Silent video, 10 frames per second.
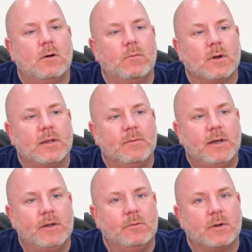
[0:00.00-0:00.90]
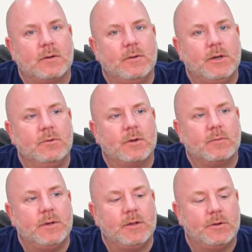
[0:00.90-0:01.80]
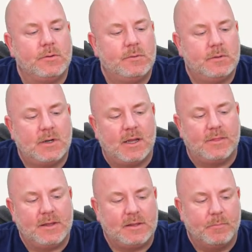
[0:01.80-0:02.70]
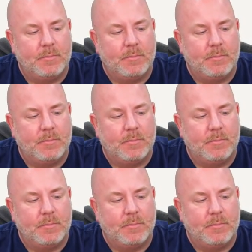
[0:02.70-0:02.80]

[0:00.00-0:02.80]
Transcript: What can we do? What can we do? What can we do? I think the